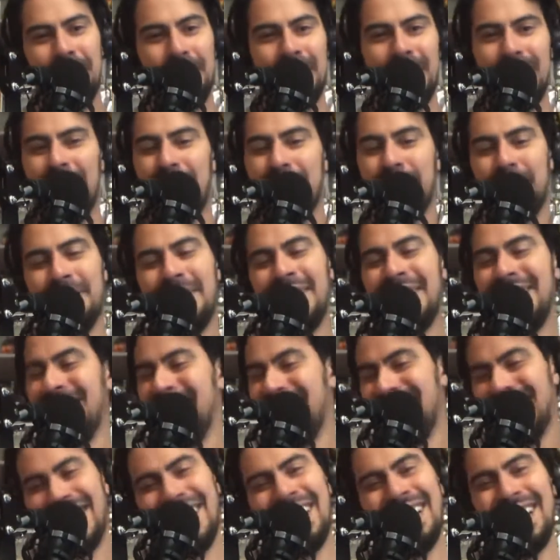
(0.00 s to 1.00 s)
But I'm
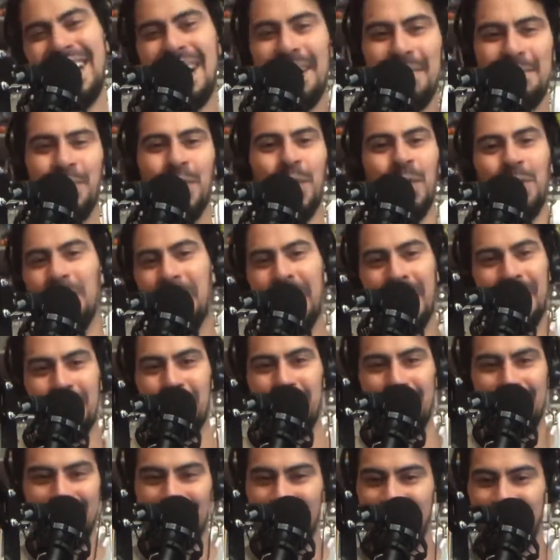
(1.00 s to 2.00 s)
like, I'm no better
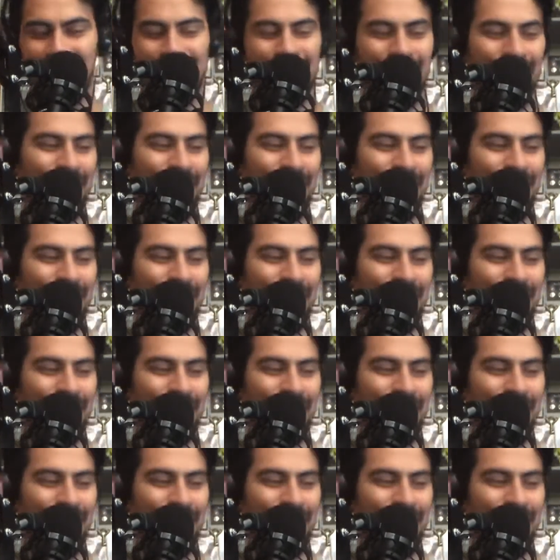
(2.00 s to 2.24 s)
myself.